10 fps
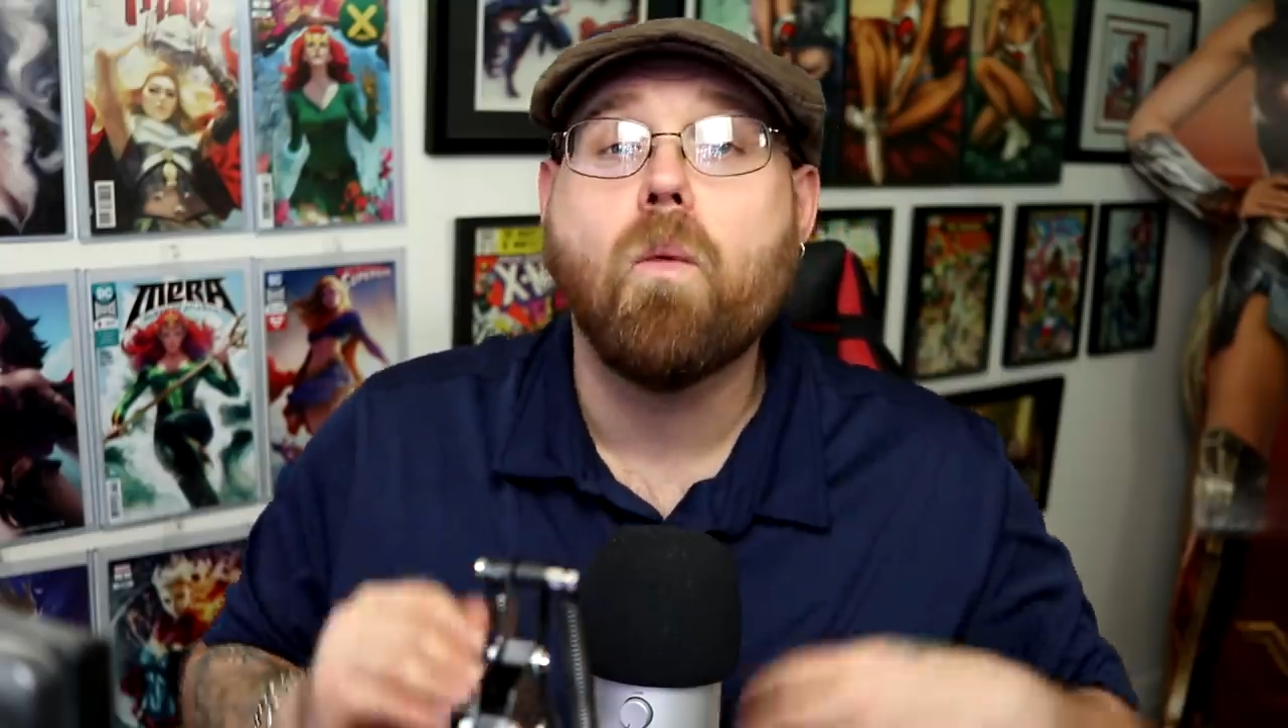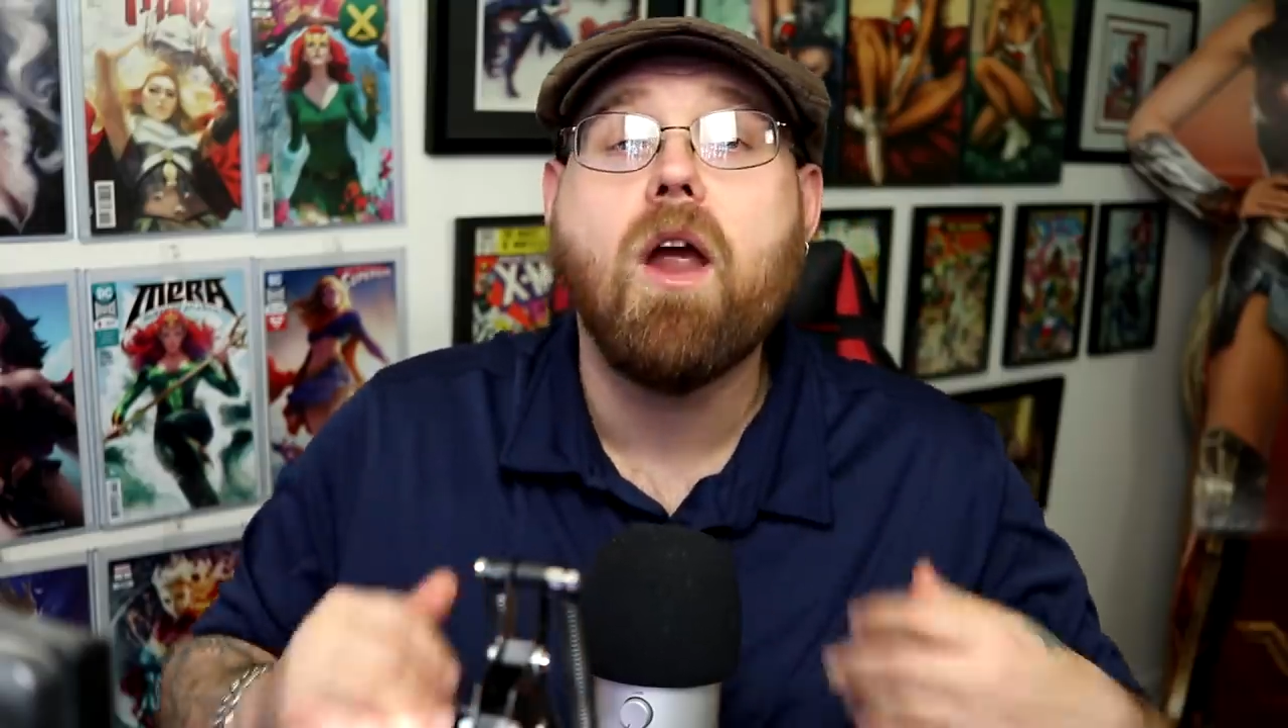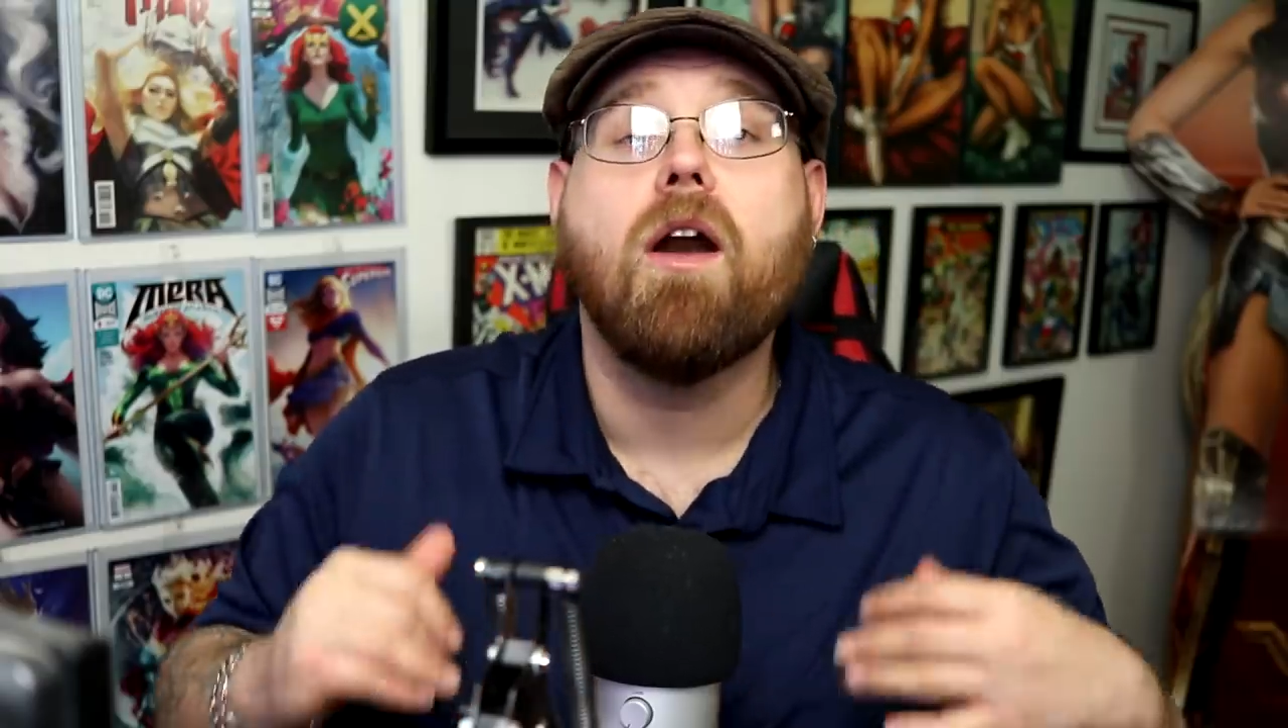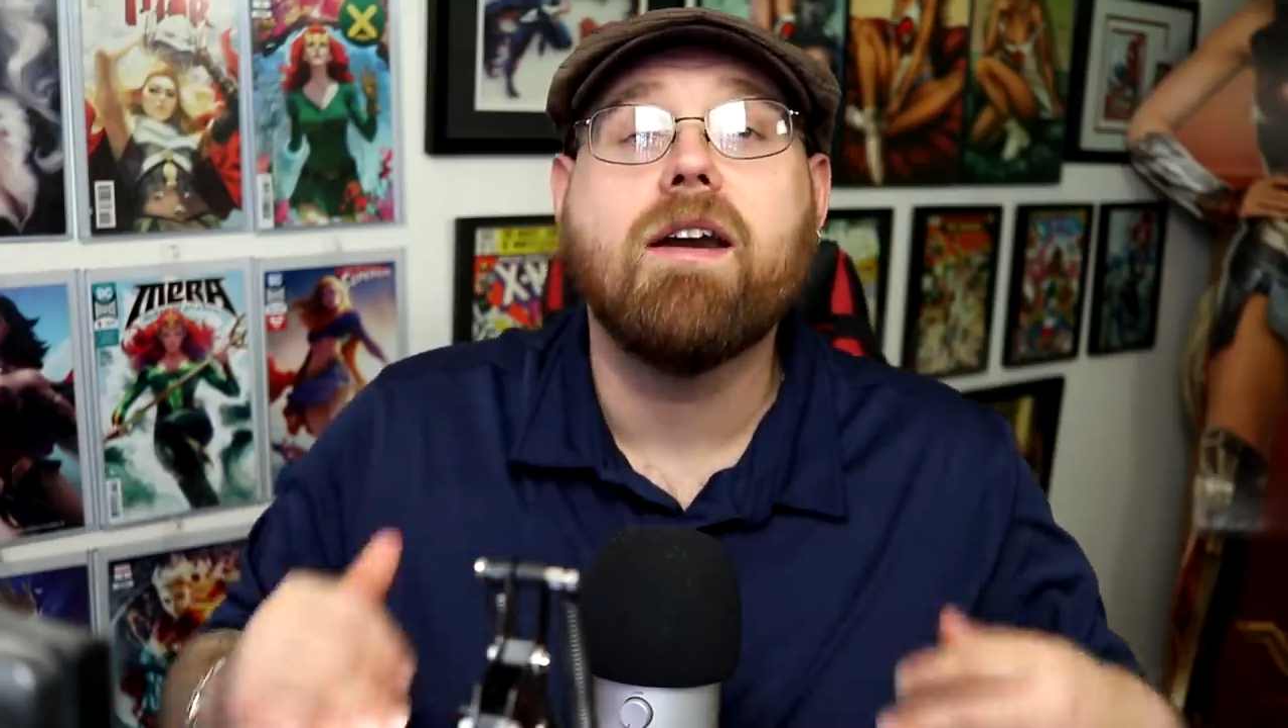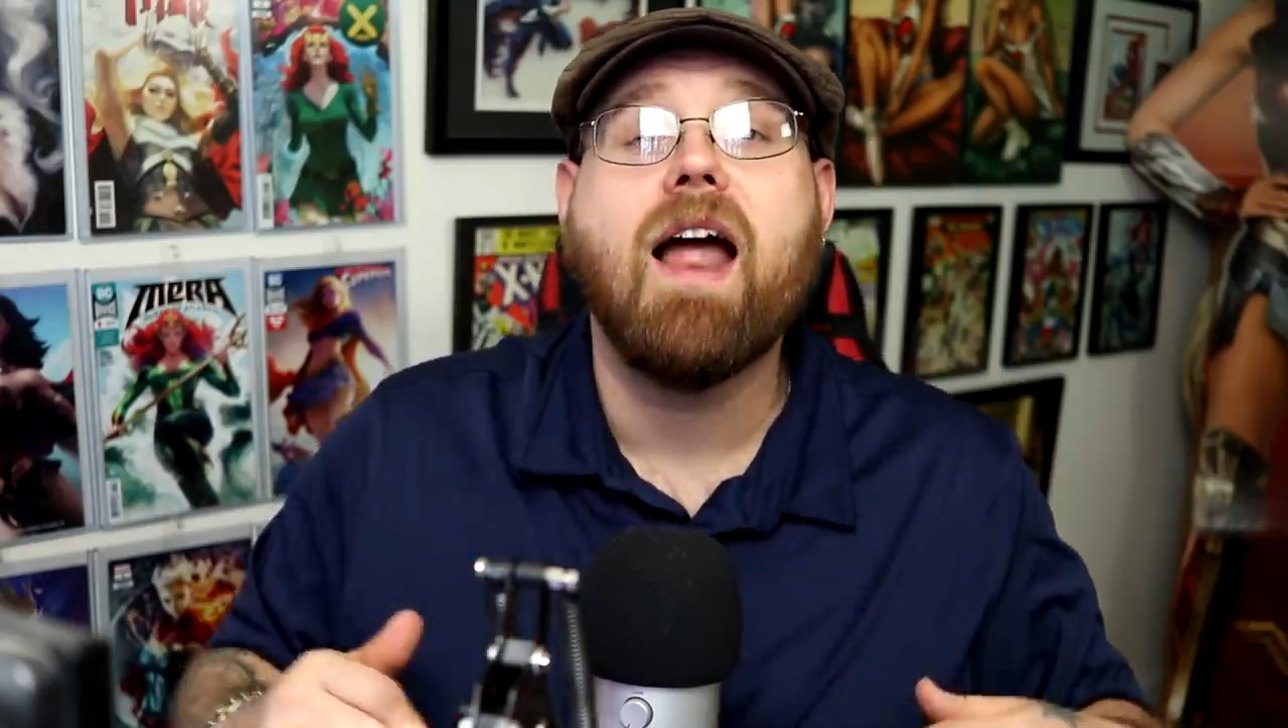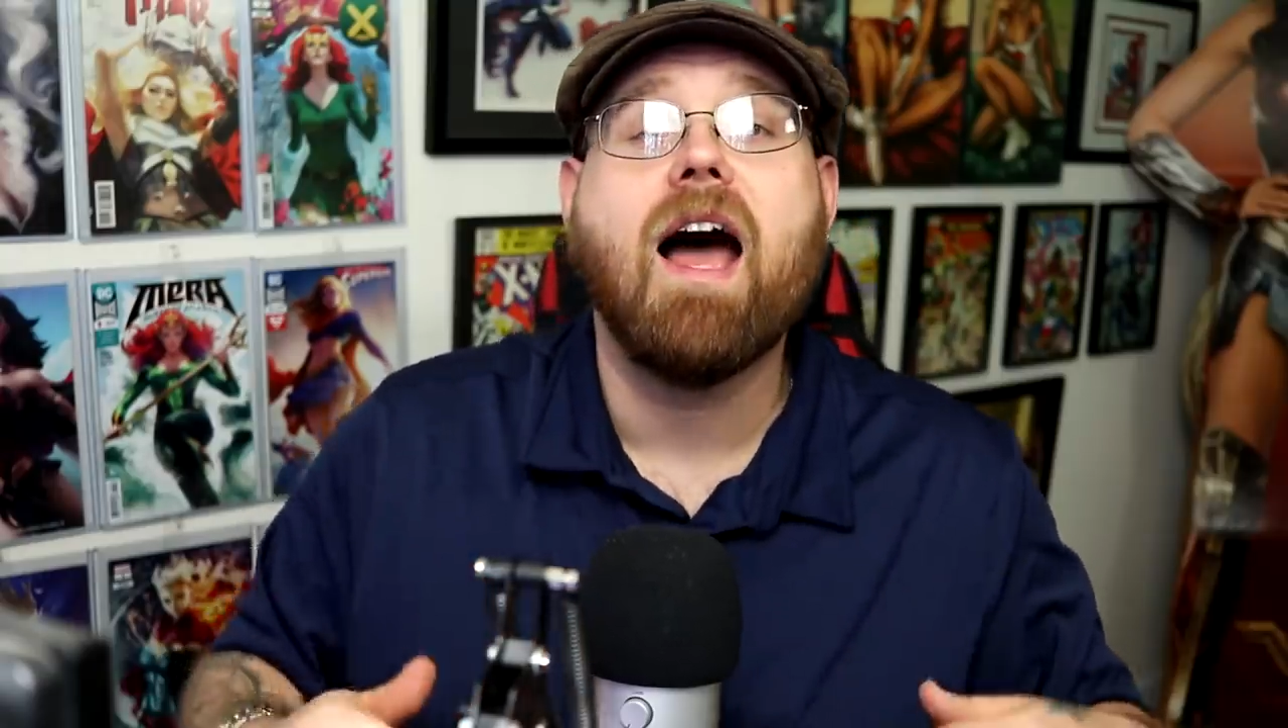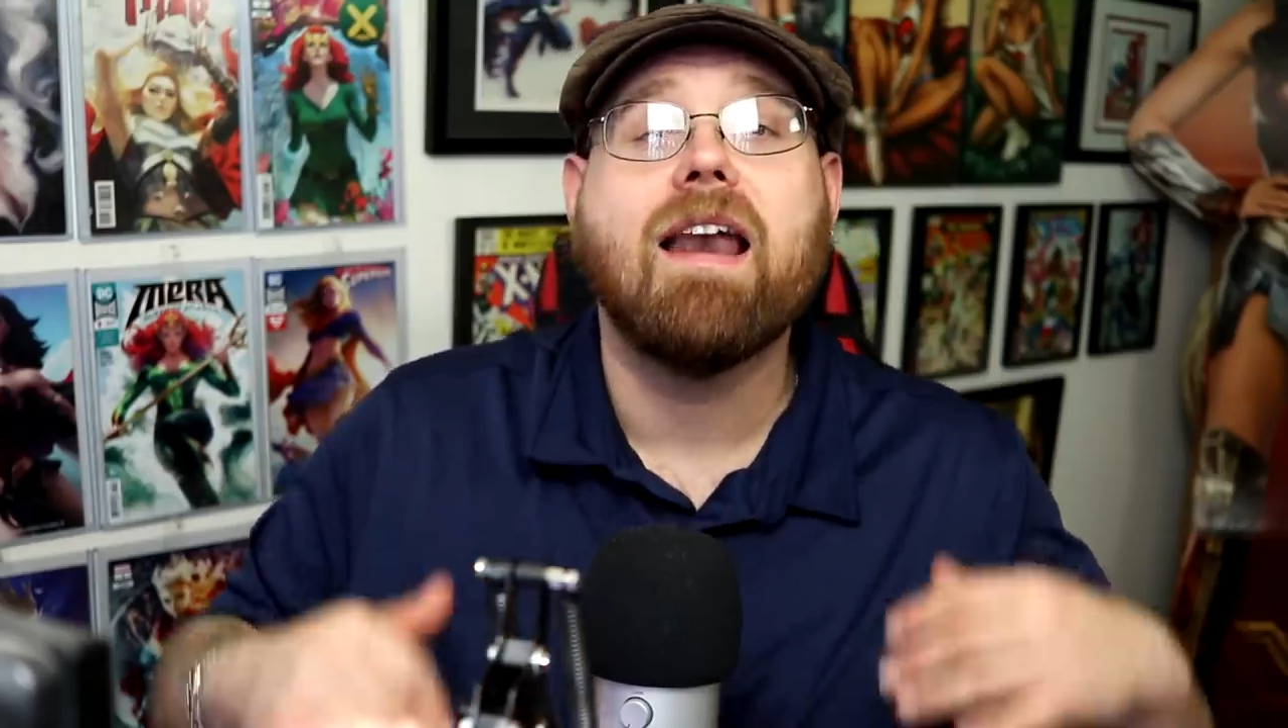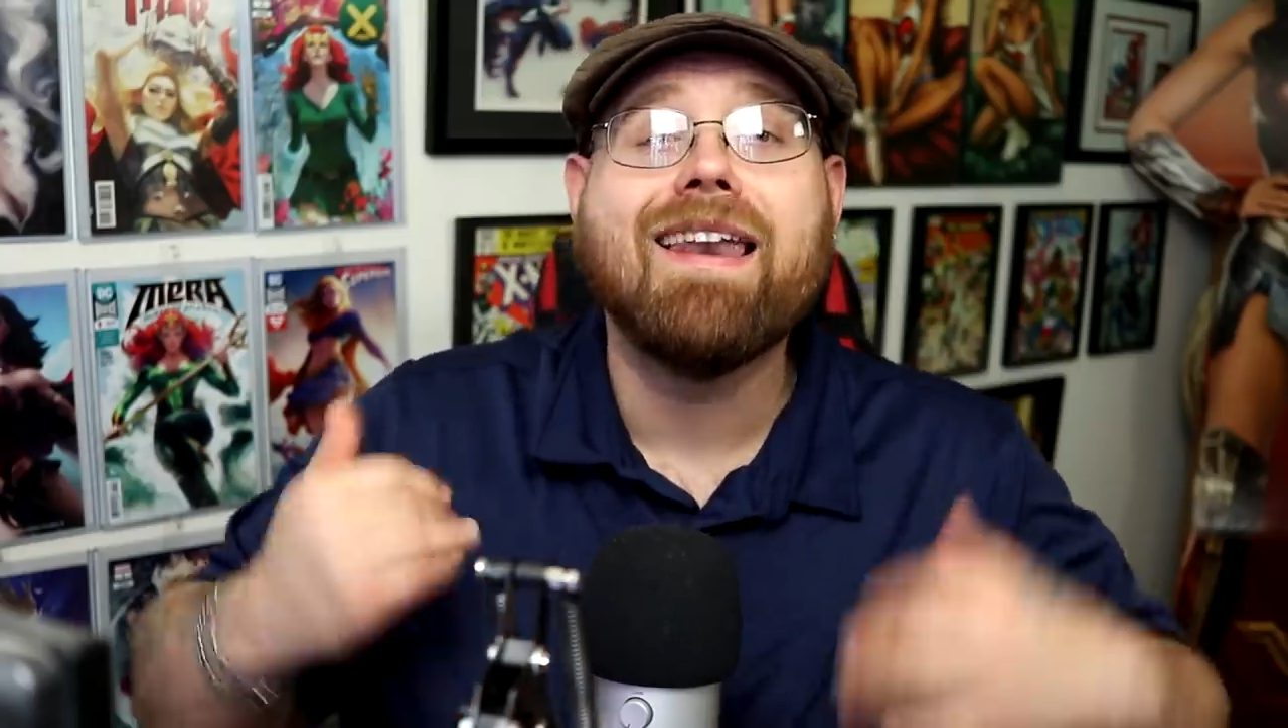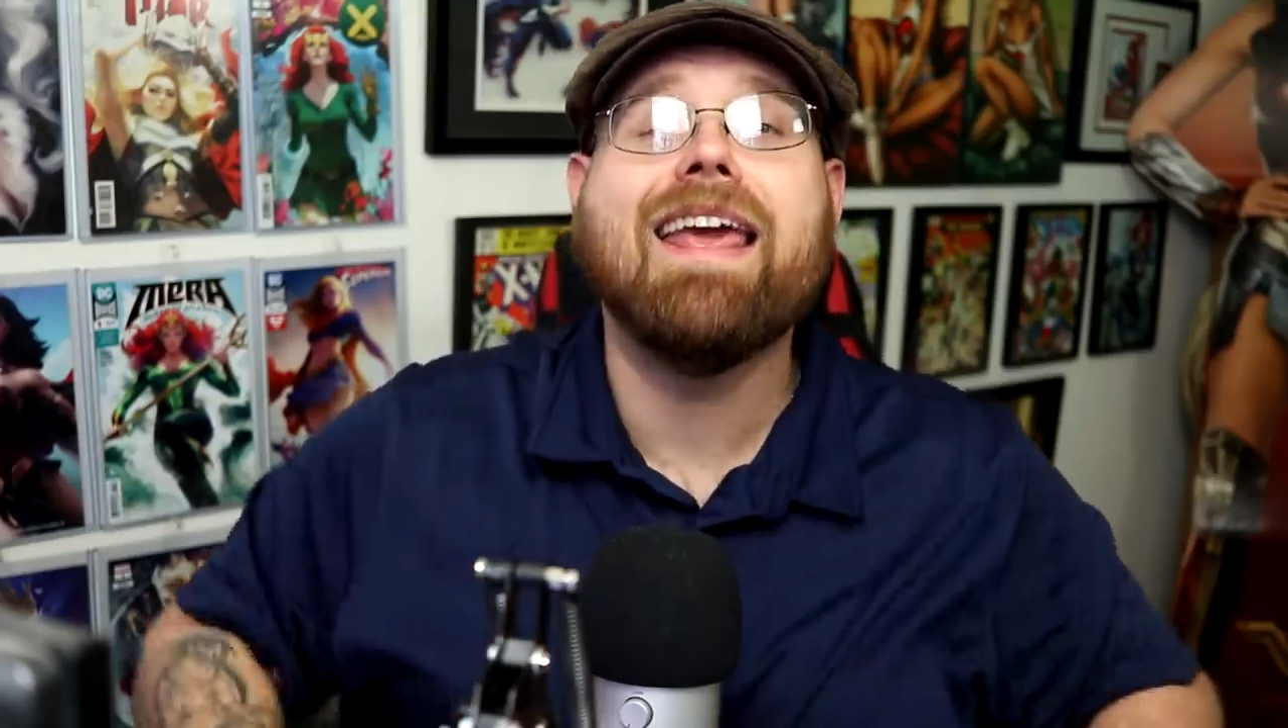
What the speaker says: we are not